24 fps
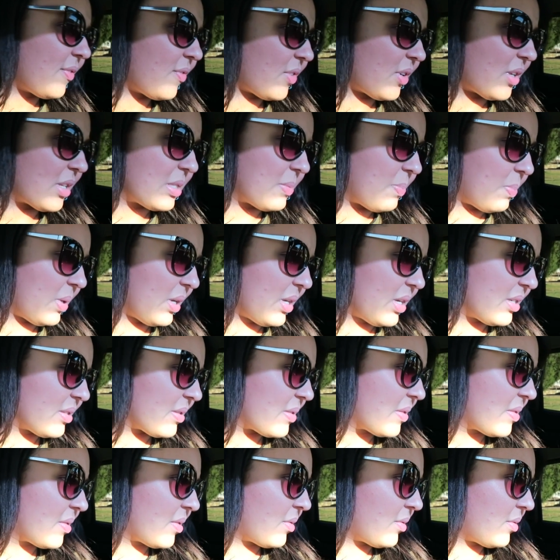even as big
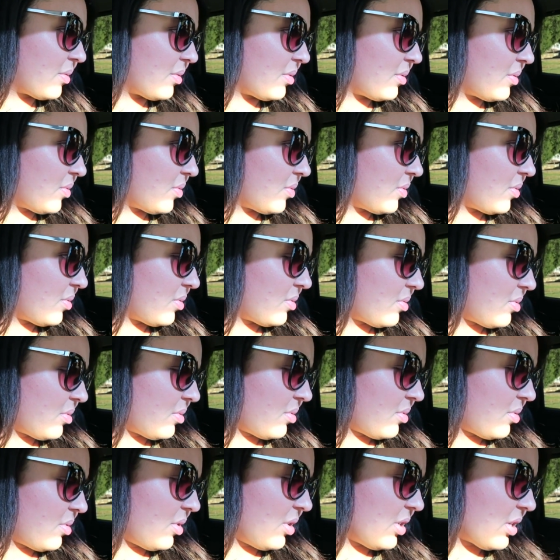as
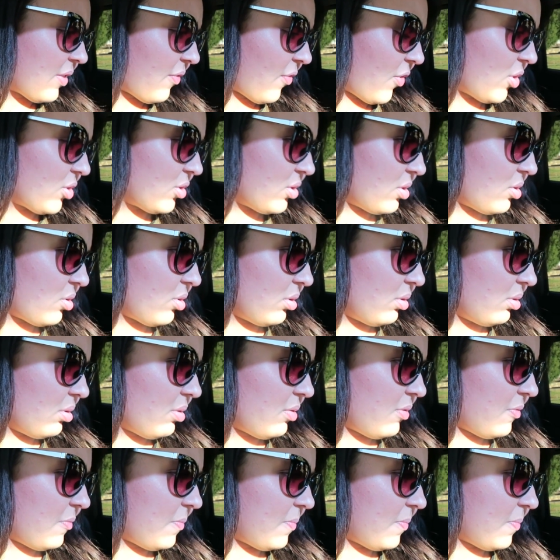his first truck